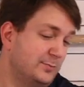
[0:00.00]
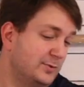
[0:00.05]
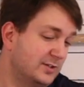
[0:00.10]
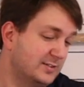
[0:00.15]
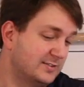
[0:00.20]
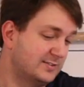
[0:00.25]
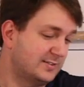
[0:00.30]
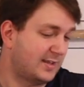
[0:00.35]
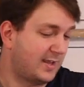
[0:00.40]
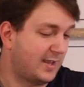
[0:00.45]

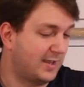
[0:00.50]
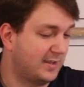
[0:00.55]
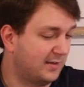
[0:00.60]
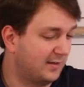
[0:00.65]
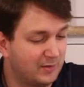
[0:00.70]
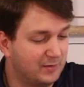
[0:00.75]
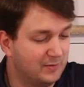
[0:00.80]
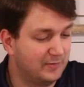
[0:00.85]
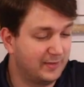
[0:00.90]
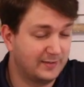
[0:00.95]
gonna say,
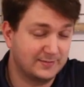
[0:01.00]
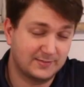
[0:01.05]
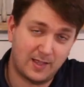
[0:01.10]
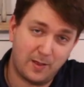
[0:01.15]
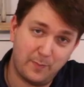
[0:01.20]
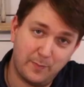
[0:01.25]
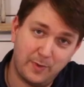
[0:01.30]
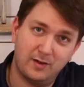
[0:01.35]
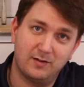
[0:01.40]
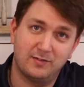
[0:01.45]
they
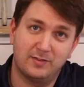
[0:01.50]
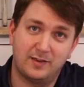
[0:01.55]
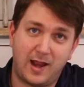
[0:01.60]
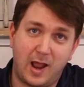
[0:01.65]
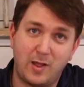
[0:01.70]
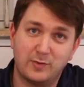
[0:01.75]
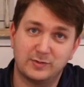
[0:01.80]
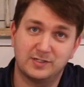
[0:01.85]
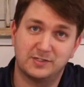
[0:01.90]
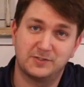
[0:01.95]
sound better than
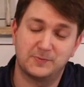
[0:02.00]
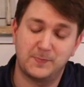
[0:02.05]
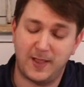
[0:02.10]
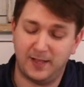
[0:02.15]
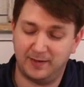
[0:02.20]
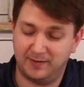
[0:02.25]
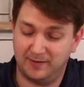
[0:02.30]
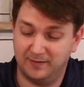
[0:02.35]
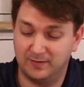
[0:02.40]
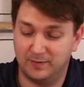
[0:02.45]
I was
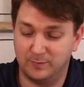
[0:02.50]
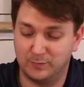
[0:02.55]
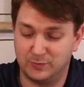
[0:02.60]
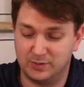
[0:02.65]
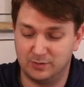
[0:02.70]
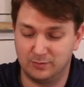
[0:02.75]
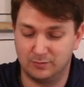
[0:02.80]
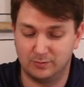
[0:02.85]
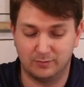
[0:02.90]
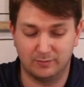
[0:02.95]
expecting them
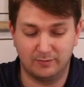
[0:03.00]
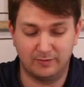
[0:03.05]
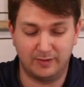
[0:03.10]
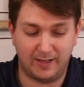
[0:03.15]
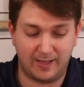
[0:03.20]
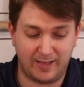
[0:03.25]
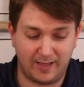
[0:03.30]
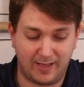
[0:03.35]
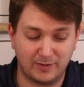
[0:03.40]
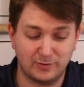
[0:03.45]
to.
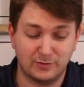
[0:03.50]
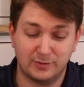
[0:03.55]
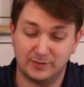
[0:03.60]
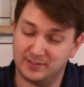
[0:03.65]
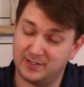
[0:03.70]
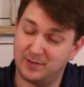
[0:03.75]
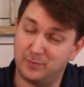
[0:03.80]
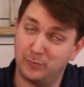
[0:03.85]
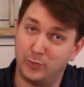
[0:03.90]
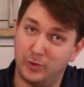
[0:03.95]
They actually
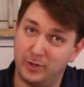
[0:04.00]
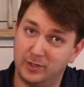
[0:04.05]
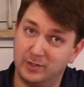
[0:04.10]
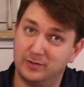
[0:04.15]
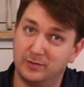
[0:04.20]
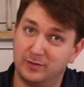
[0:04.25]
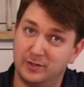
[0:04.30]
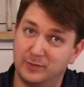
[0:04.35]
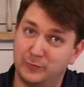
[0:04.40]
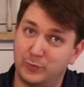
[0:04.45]
sound pretty
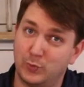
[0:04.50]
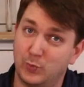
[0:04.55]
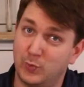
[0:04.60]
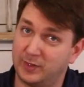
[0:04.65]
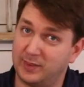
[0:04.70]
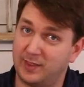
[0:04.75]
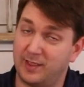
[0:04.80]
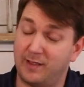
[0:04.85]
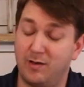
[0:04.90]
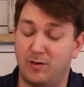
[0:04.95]
good for
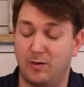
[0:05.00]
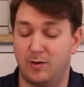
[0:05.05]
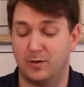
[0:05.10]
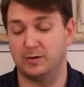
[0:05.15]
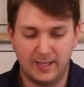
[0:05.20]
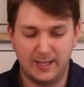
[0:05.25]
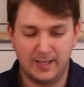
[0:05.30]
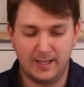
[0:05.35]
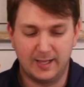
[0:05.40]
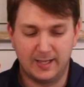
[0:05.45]
what they
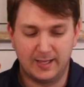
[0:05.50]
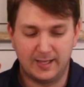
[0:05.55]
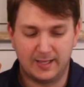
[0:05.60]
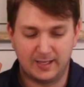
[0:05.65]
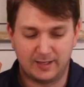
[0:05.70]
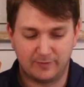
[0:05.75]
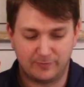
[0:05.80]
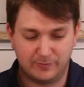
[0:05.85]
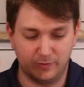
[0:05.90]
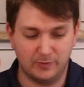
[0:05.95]
are.
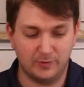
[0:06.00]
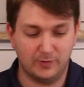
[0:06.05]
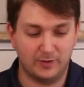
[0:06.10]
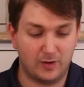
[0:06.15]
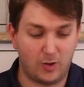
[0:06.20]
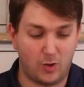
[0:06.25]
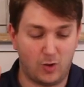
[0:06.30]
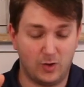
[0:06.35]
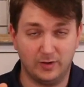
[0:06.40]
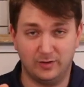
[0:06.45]
If you're
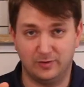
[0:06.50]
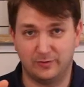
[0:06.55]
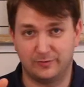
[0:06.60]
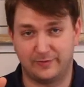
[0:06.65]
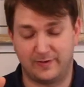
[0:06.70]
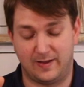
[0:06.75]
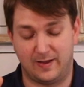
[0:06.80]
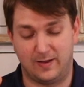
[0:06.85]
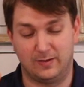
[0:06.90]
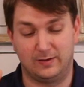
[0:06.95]
an
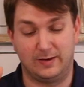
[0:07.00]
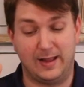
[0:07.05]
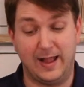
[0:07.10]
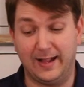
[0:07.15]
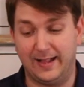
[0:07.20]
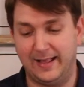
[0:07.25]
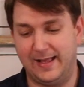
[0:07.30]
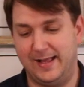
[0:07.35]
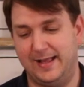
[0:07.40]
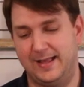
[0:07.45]
audiophile
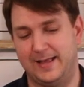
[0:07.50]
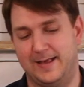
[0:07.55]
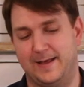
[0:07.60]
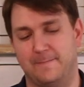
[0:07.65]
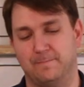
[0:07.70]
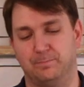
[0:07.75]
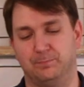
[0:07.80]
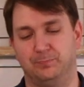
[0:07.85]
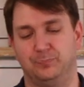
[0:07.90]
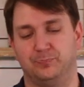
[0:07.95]
like I
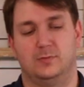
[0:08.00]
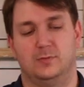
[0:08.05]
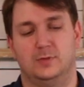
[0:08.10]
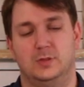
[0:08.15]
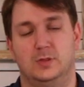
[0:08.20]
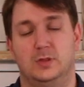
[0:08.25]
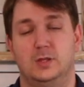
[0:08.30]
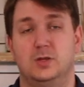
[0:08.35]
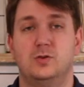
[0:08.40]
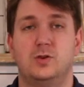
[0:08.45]
am,
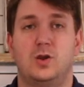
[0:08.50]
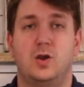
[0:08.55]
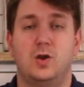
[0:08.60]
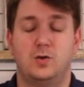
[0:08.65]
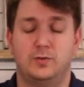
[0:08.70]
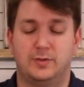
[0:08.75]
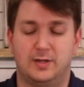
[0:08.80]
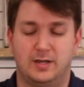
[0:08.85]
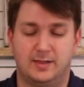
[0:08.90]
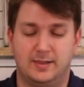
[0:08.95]
you
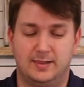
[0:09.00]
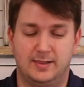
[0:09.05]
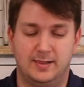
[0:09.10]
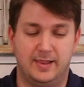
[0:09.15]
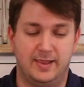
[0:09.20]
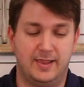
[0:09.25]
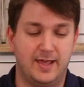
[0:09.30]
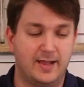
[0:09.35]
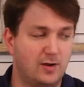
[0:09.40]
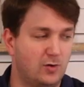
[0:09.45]
know that
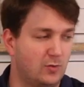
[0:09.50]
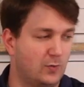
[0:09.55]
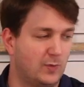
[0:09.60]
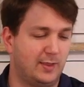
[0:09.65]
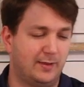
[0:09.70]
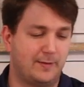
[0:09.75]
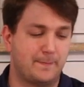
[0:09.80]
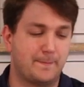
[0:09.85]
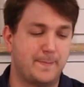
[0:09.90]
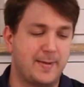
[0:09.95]
they don't
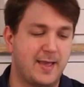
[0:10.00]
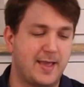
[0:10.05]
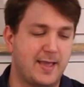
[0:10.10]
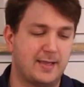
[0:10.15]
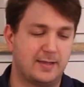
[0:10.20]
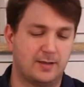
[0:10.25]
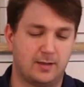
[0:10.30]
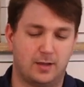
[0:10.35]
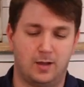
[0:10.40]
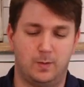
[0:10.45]
really
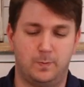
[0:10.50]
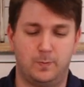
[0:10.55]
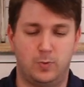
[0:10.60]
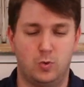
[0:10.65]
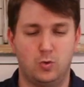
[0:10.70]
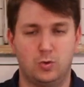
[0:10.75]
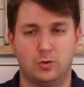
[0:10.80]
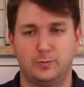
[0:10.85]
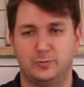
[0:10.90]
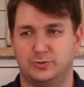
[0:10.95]
make a
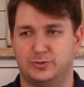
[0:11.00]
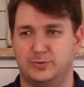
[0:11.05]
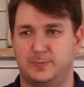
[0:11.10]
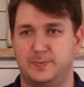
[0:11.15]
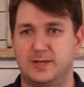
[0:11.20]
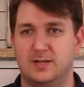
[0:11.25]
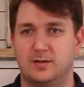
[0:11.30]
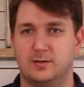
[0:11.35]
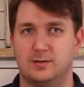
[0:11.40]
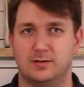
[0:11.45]
portable
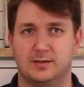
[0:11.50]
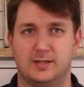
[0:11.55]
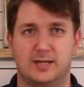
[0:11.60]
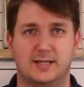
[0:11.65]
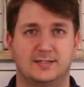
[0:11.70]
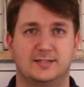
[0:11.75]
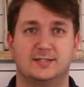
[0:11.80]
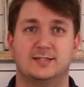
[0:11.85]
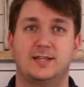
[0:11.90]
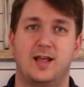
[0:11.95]
speaker
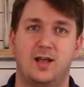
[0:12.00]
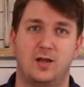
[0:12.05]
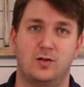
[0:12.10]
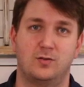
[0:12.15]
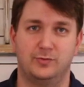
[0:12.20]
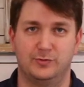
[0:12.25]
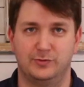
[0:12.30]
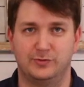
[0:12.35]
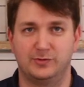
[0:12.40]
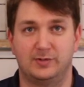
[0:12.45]
that
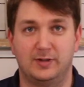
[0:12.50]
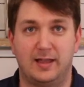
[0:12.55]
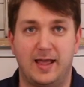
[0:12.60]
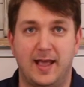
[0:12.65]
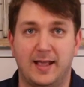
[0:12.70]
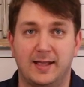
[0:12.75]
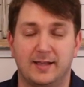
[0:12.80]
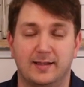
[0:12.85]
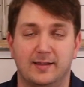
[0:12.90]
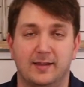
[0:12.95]
sounds
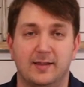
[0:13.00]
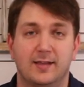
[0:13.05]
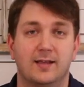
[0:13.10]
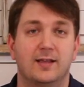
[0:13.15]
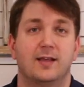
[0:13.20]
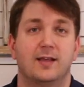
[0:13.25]
like